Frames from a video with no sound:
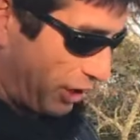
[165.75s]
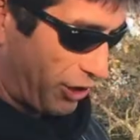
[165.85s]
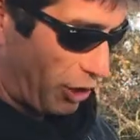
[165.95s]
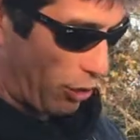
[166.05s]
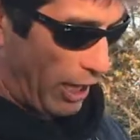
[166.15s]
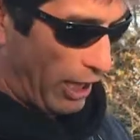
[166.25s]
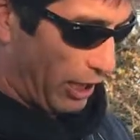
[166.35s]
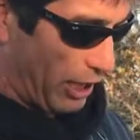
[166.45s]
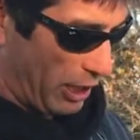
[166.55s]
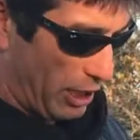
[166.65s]

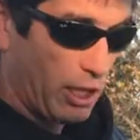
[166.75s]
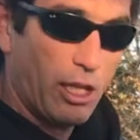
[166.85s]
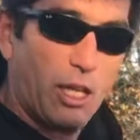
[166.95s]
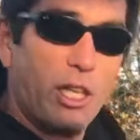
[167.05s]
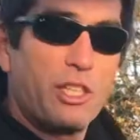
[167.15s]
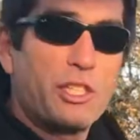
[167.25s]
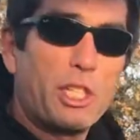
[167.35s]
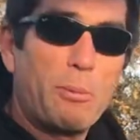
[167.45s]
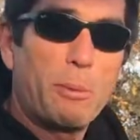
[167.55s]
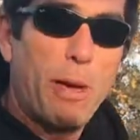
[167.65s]
integrated
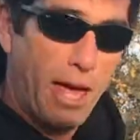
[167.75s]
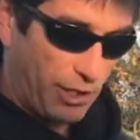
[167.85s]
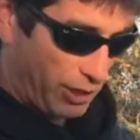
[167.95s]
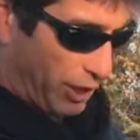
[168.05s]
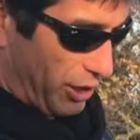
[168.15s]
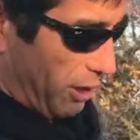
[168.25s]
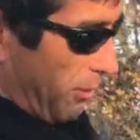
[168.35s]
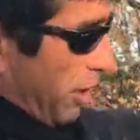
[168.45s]
sleeping pad system.